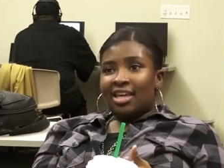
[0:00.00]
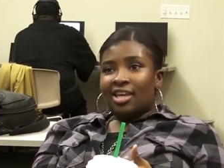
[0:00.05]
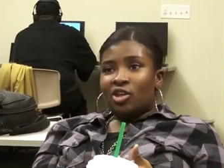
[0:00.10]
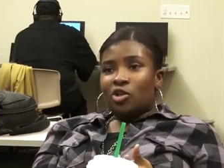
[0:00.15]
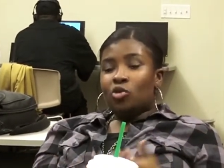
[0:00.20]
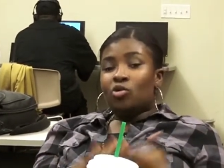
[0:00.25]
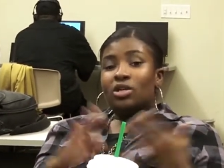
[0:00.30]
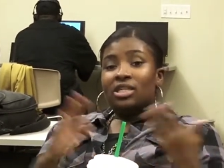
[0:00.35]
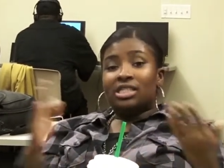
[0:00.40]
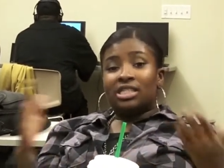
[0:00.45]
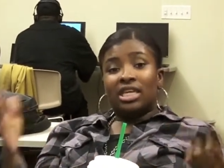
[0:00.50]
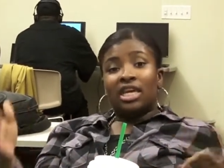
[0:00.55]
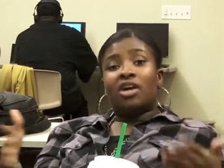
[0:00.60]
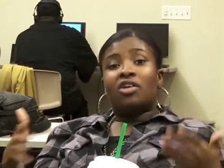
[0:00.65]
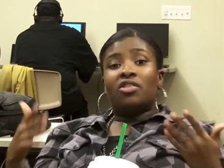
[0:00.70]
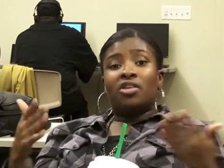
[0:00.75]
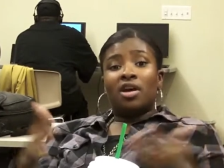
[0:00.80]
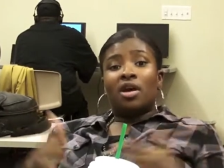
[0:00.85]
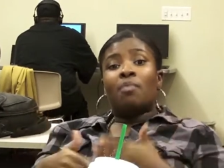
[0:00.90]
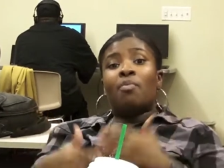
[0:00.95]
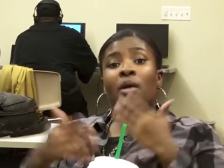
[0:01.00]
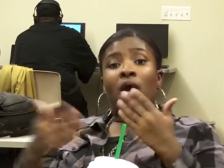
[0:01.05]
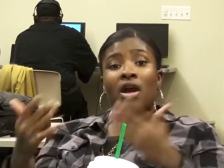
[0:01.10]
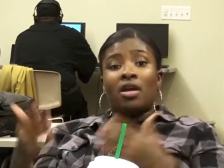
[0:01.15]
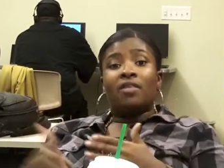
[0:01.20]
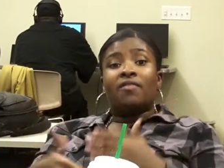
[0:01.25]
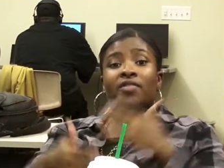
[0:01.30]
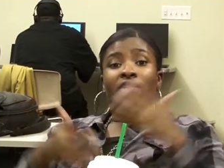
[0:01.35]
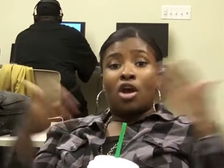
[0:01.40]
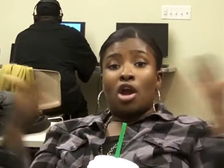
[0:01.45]
you can tell they're a
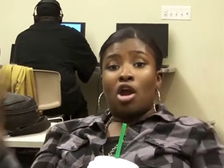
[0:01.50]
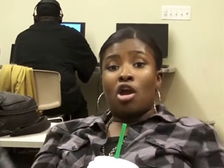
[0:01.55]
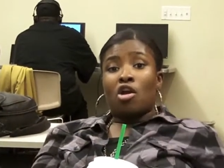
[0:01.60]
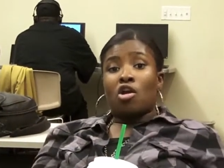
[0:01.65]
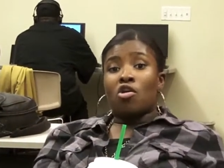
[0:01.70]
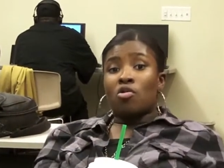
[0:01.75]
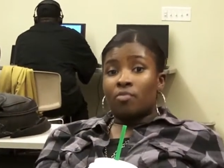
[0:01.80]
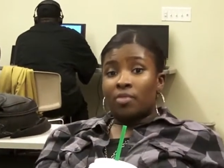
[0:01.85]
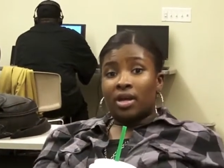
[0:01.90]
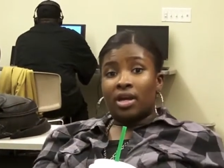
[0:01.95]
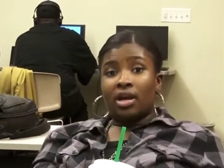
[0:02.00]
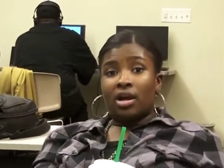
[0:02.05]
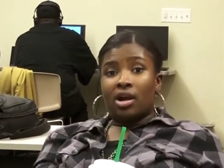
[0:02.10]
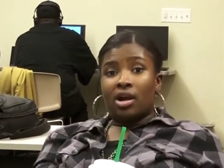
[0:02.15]
part of the urban